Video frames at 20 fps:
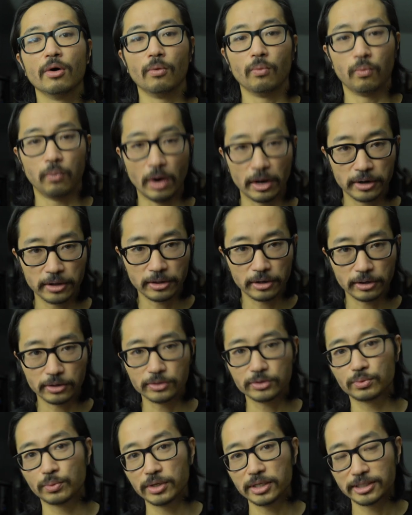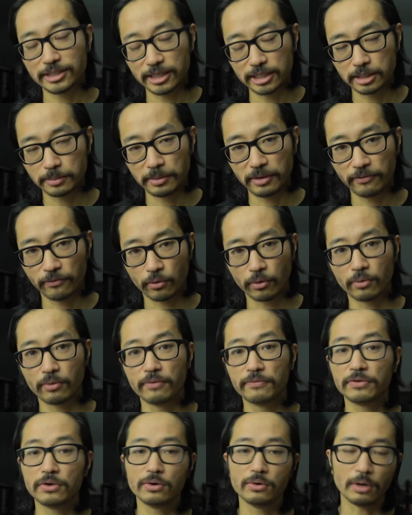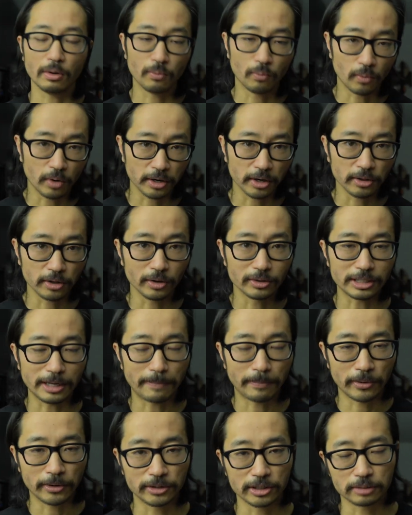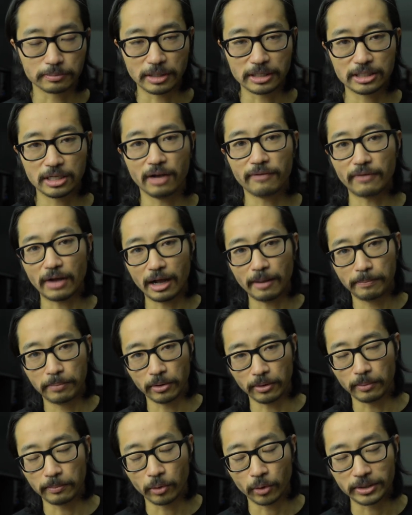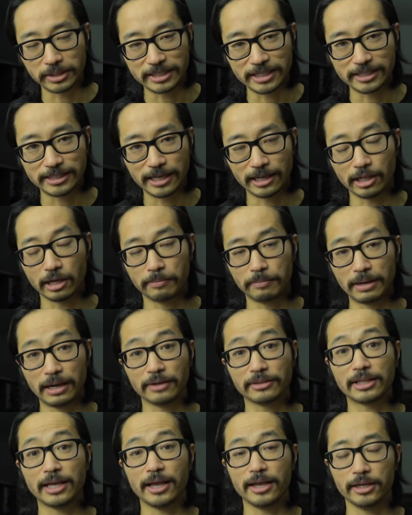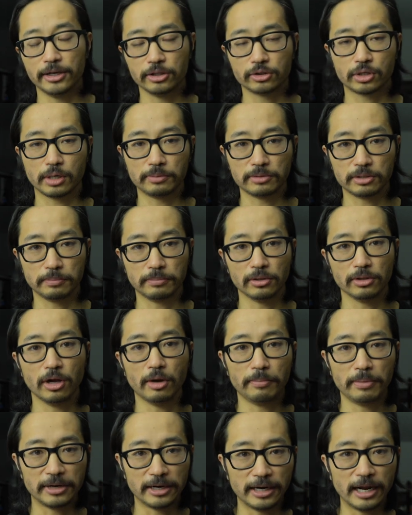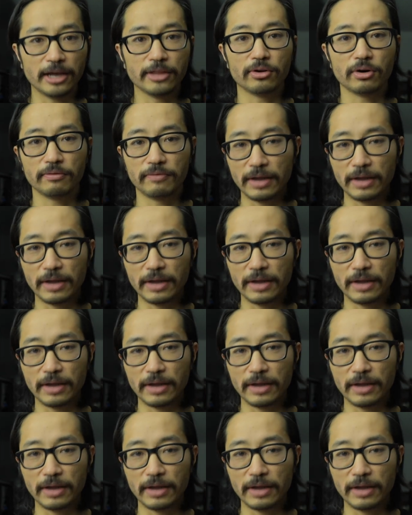One of those was sent to me for a review and one of those I purchased myself. I'll put more detail about that in the description below, but in either